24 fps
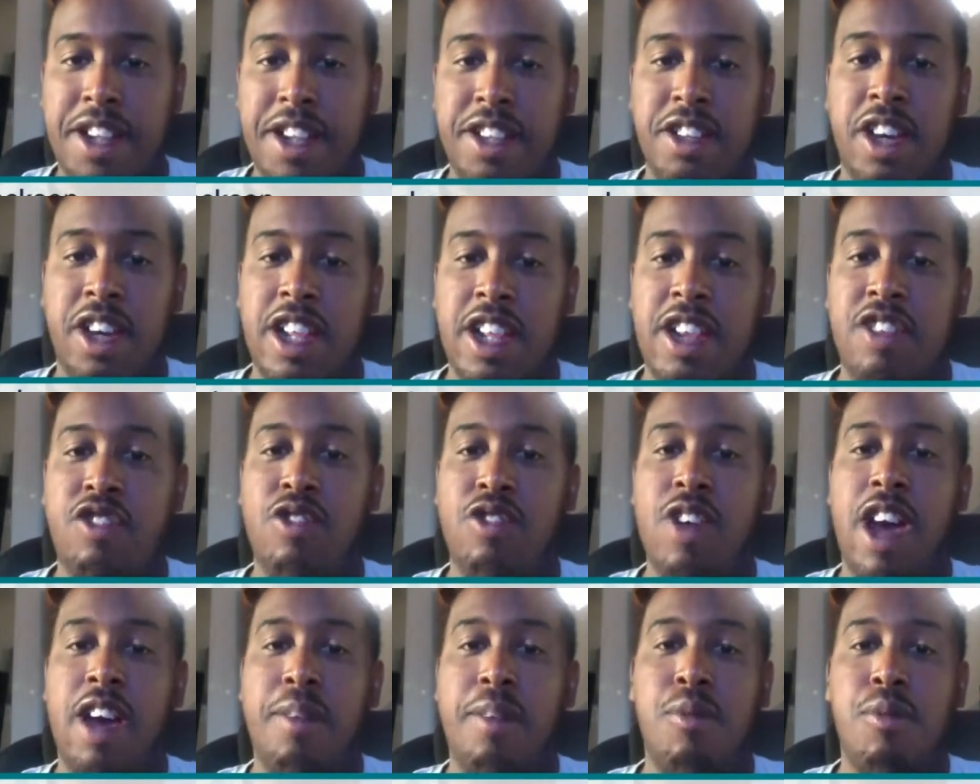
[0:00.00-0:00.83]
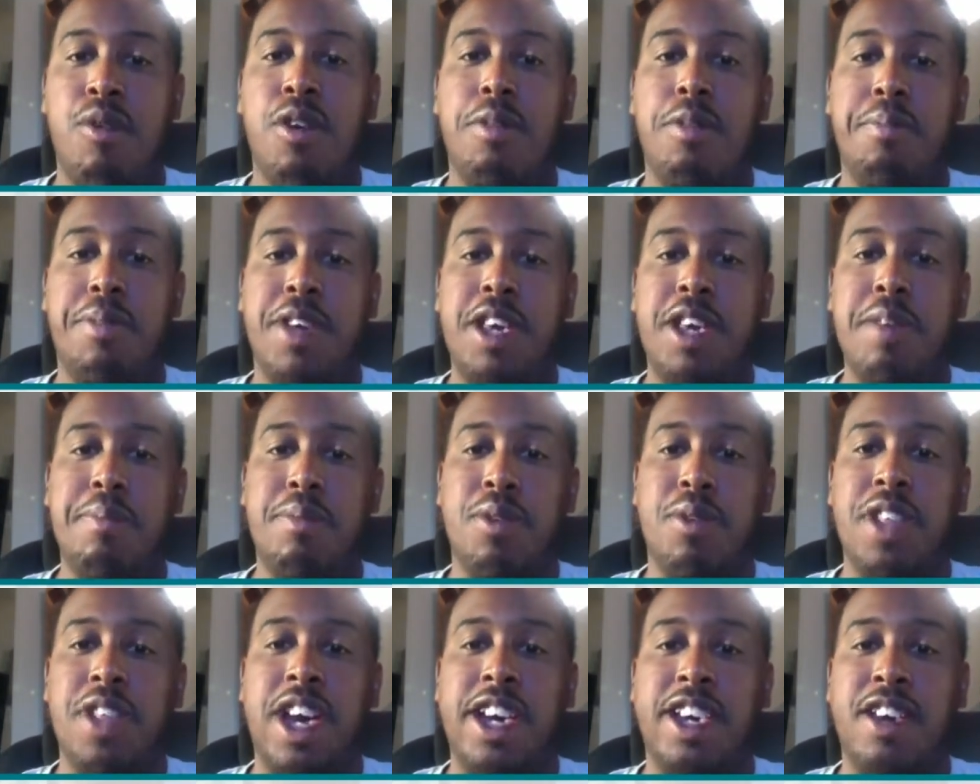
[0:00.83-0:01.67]
You're going to attract more people
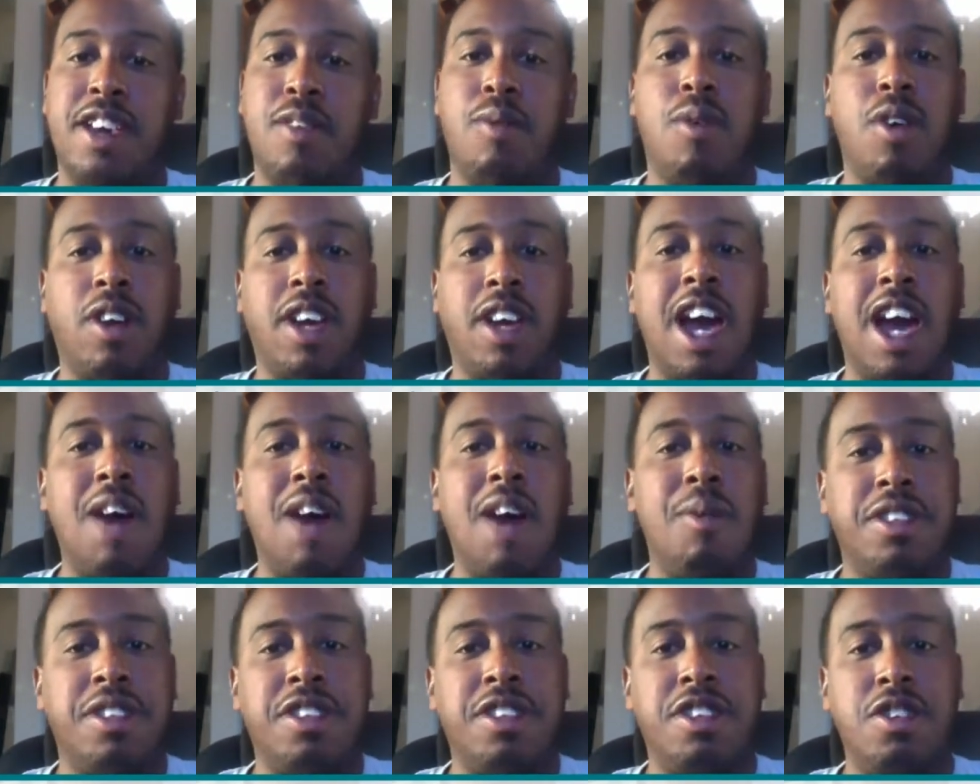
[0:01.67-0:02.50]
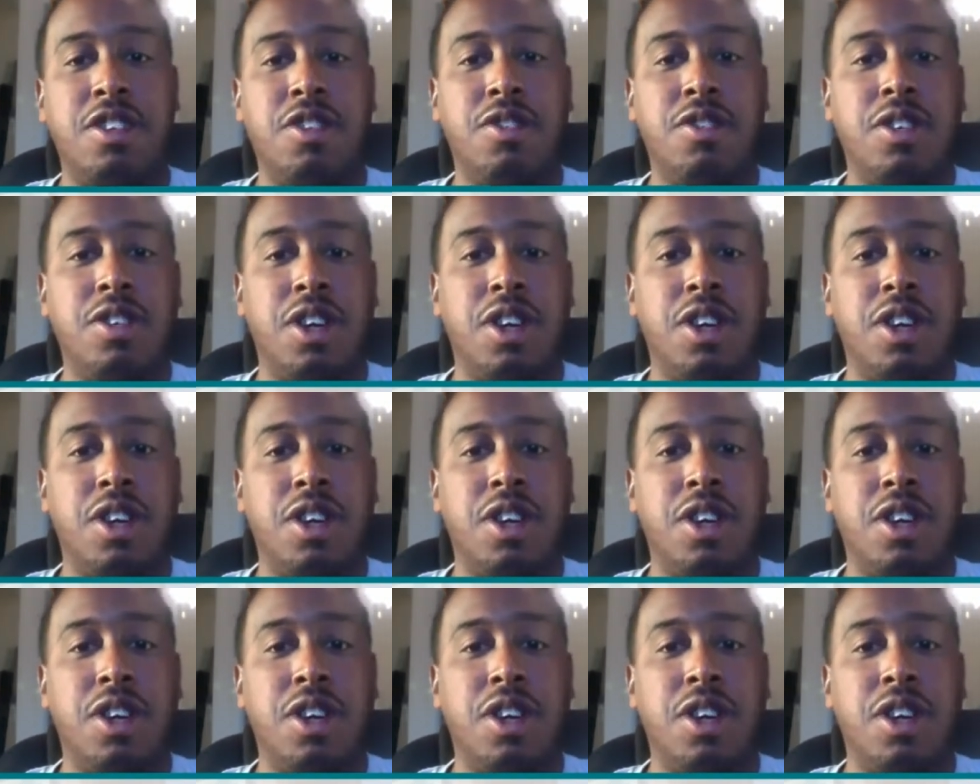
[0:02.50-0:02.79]
that can work out with you